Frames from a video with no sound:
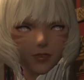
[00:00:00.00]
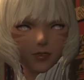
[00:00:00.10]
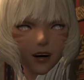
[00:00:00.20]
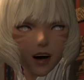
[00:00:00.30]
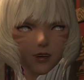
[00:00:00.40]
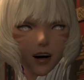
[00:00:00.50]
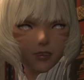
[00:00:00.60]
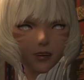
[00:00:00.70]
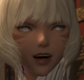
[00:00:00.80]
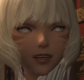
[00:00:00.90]
the Red
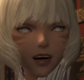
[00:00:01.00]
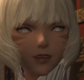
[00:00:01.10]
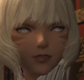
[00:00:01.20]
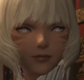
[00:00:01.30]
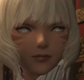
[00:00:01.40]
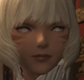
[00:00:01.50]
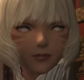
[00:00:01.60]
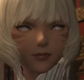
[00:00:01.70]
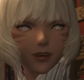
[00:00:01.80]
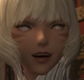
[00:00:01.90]
Moon Dalamud,
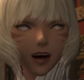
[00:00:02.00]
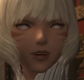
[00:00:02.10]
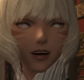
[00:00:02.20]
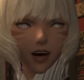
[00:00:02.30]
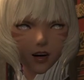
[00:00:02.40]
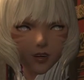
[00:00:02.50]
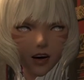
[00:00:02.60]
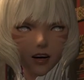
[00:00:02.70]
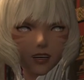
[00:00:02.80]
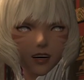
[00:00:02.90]
whose fall
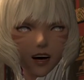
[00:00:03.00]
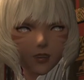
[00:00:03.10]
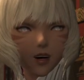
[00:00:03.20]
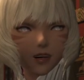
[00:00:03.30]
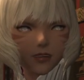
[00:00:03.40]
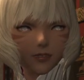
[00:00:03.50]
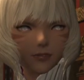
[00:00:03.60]
triggered the calamity.